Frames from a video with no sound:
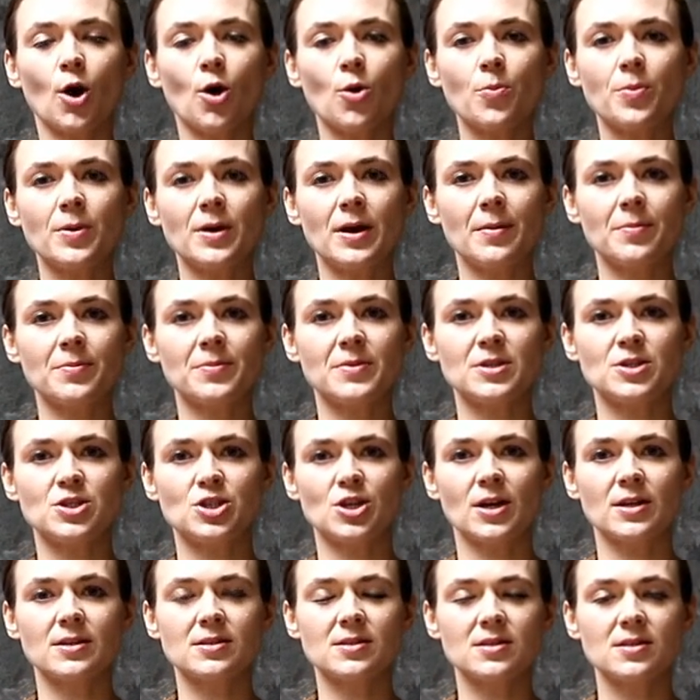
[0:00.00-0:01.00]
open up the
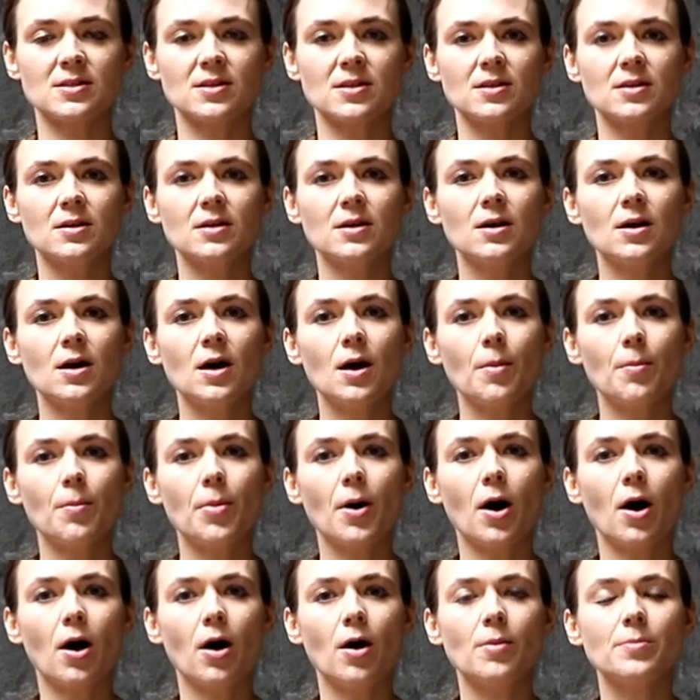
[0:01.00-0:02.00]
chest.
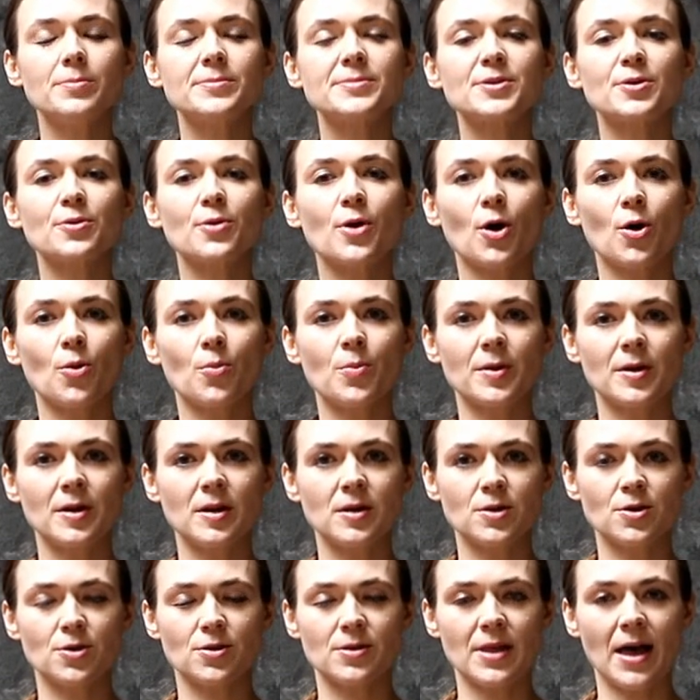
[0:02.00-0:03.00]
Palms are open
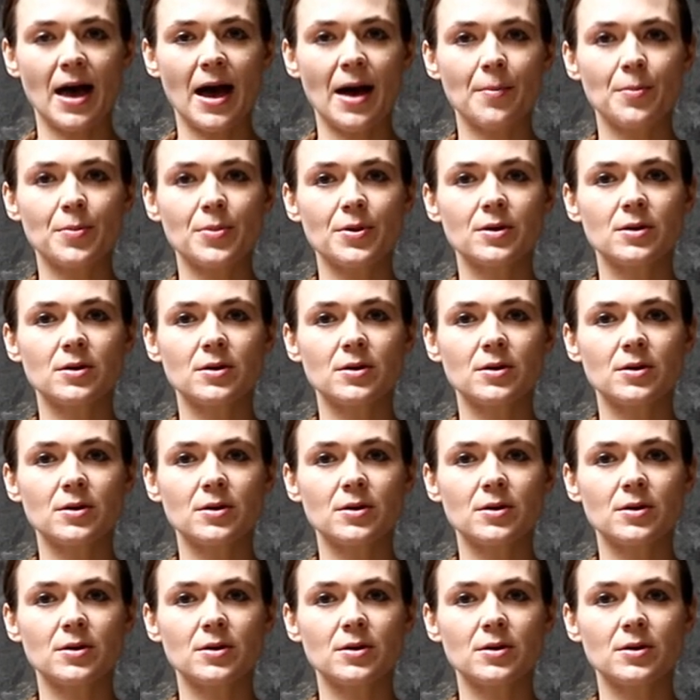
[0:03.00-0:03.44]
in your lap.